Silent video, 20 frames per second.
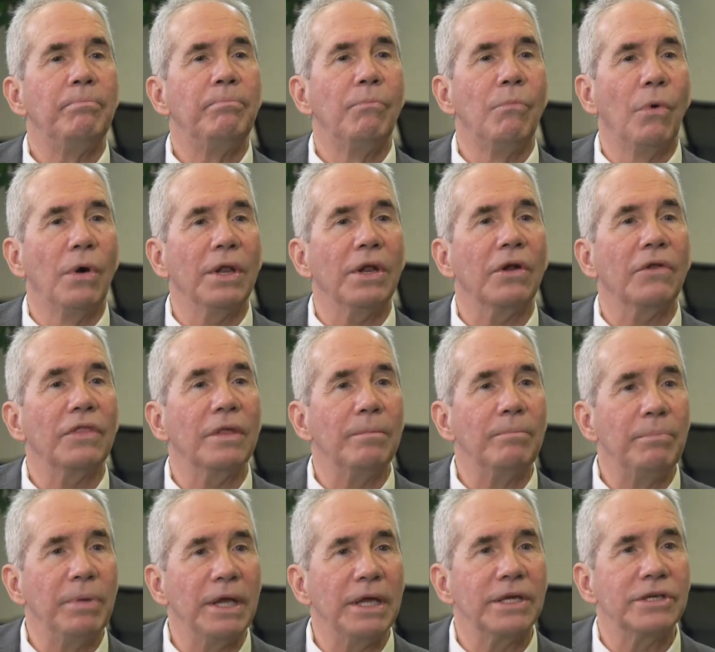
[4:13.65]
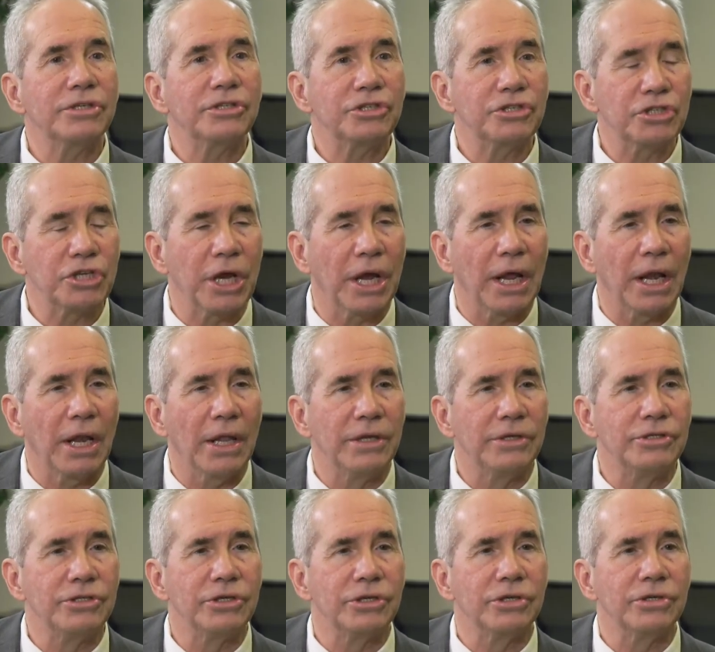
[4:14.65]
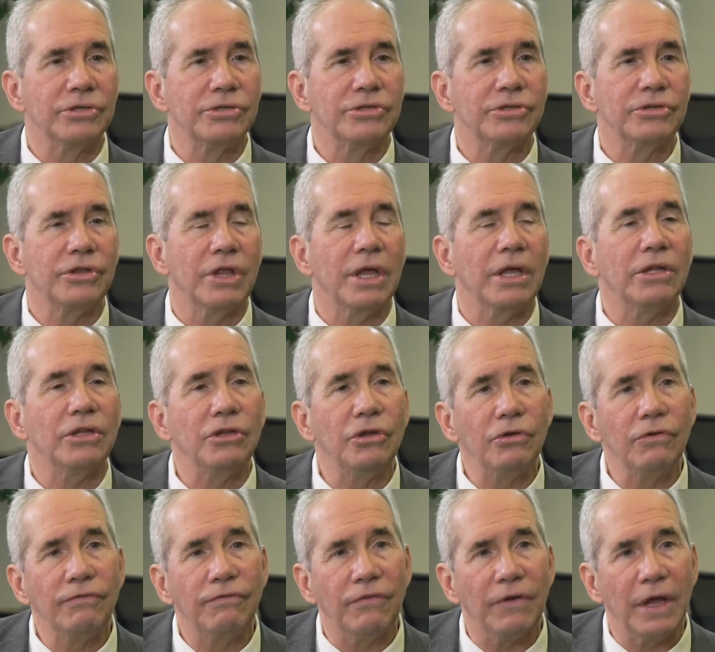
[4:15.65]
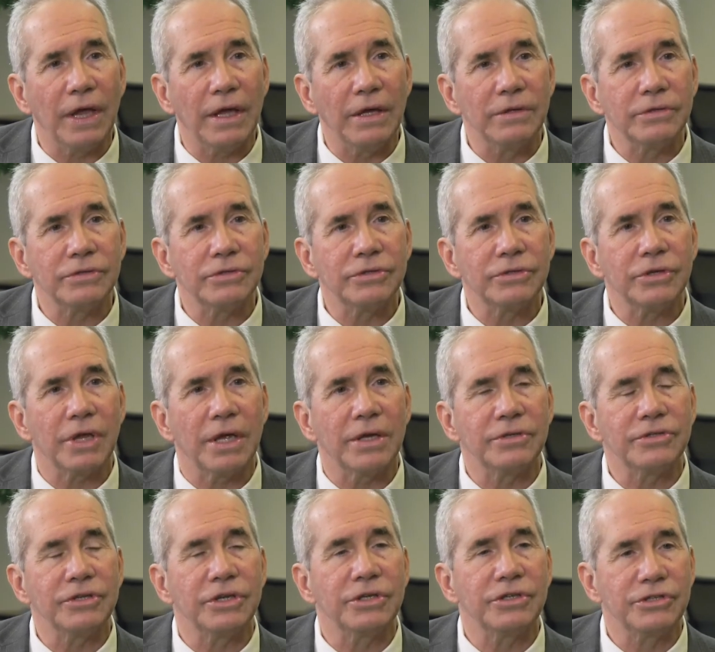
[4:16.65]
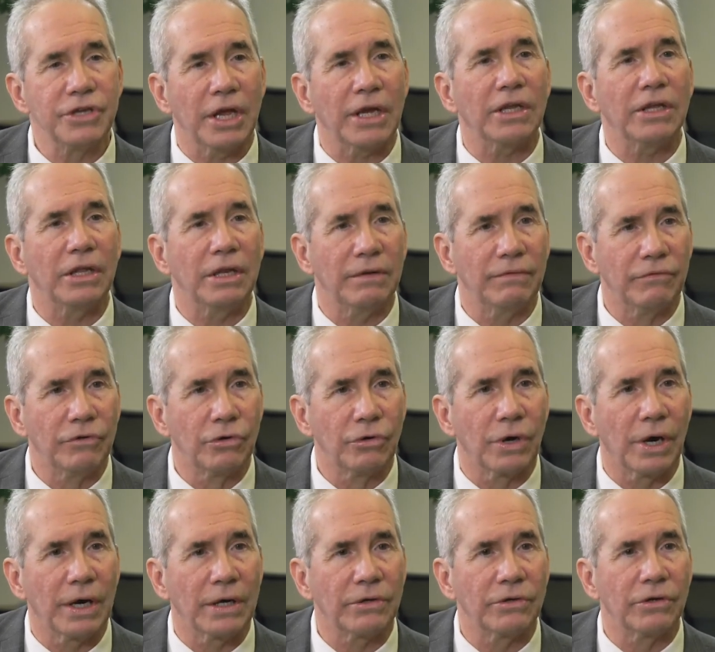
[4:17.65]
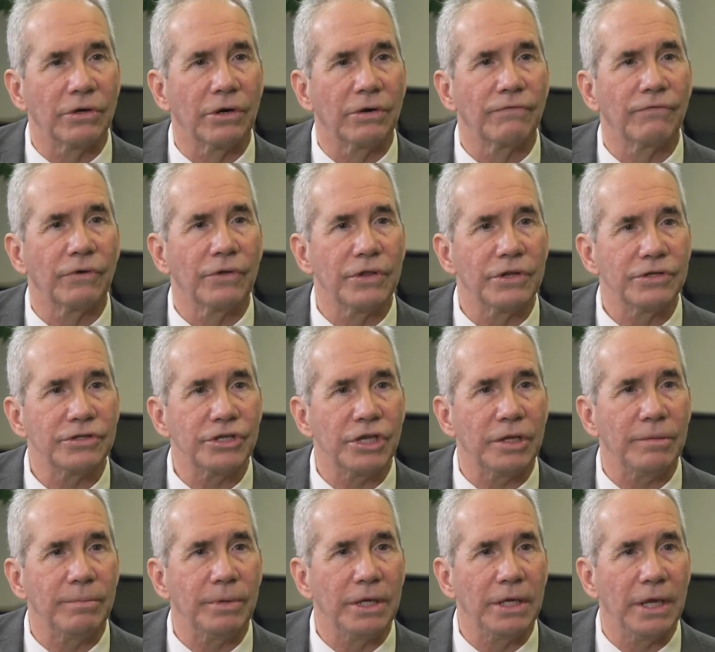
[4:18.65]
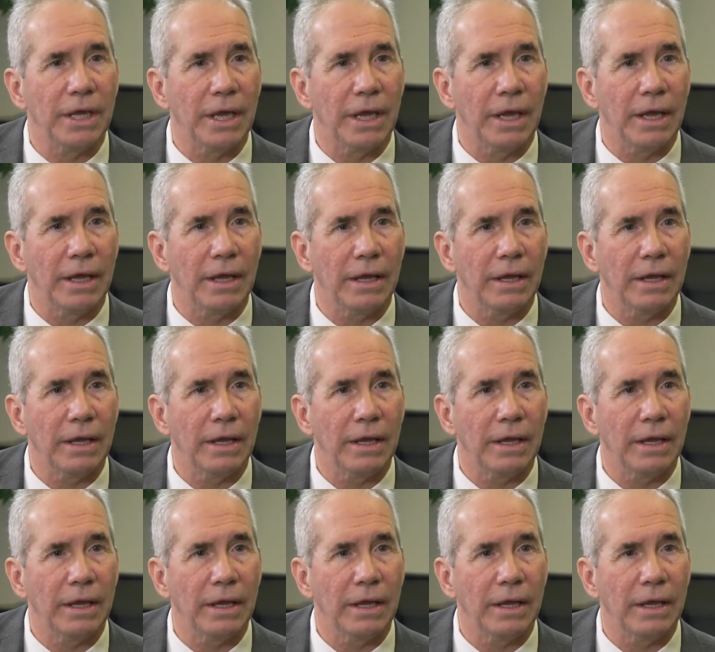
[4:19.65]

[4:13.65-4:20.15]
What are the biggest challenges that you face as executive director for the CBA?